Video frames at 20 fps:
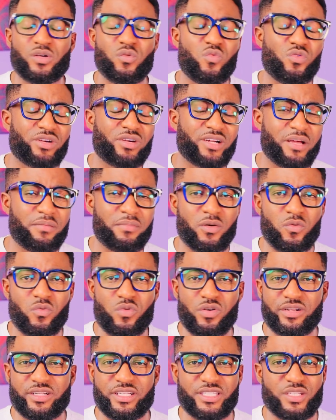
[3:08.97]
The rhema
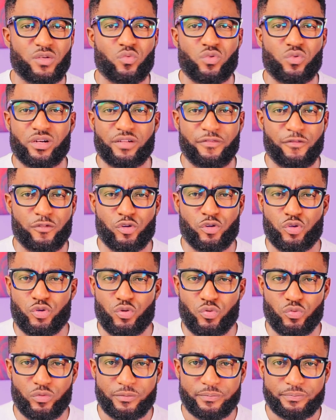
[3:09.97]
word is a word for
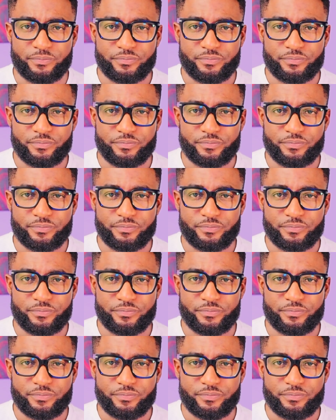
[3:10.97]
you.